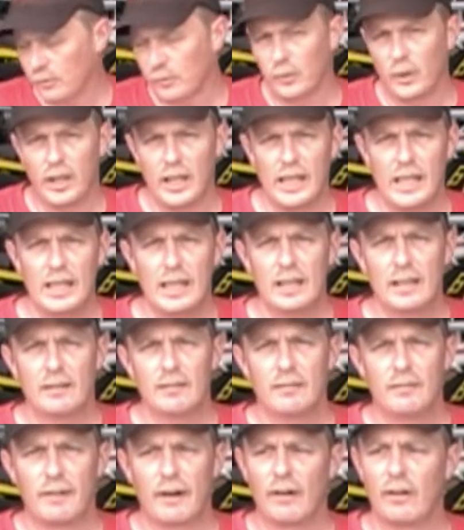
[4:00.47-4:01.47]
3
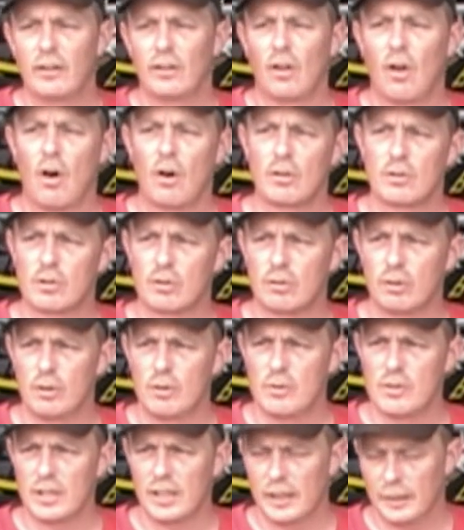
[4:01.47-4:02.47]
very long
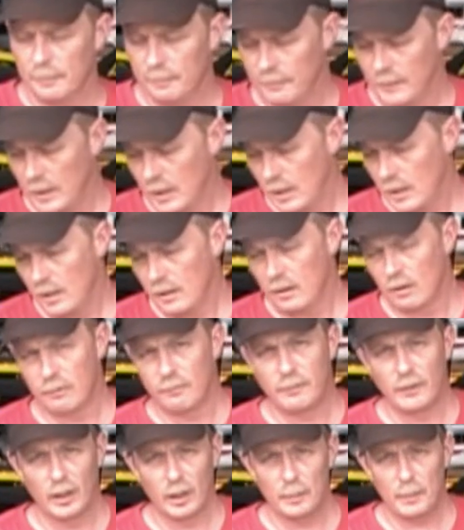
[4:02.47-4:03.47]
screws in it. They're
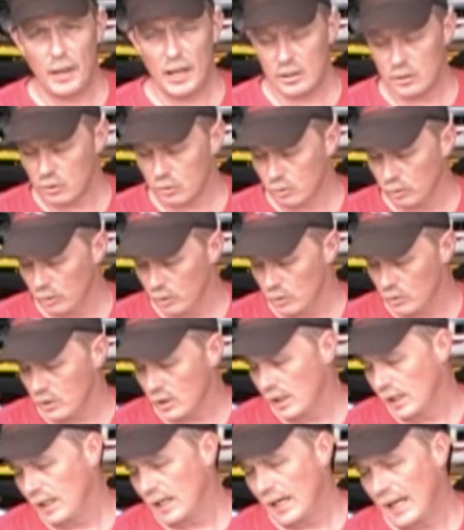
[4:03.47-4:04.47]
Phillip head screws,
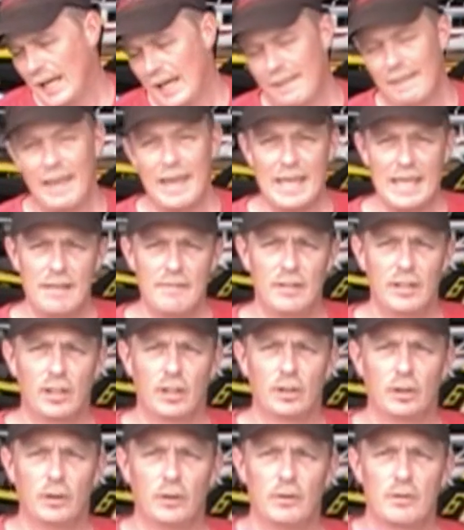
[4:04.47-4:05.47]
and they even
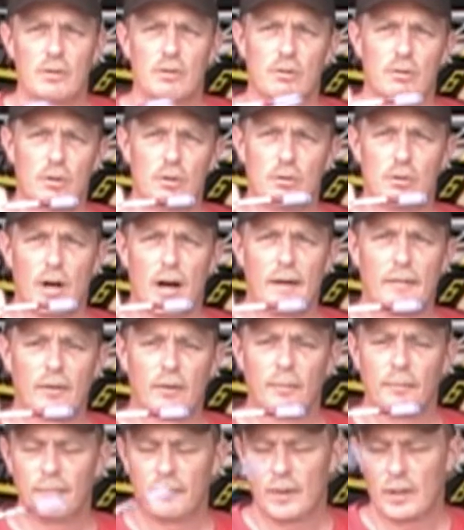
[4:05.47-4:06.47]
include the
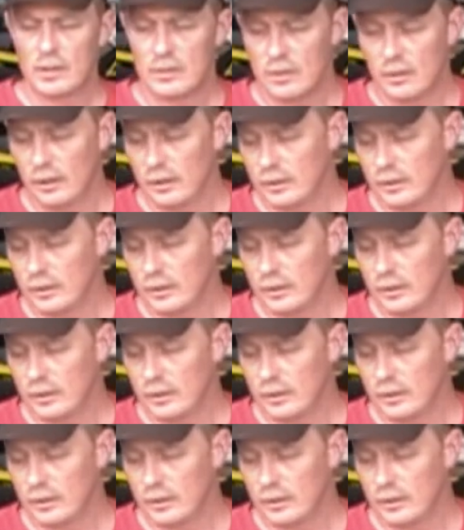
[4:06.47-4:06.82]
screwdriver so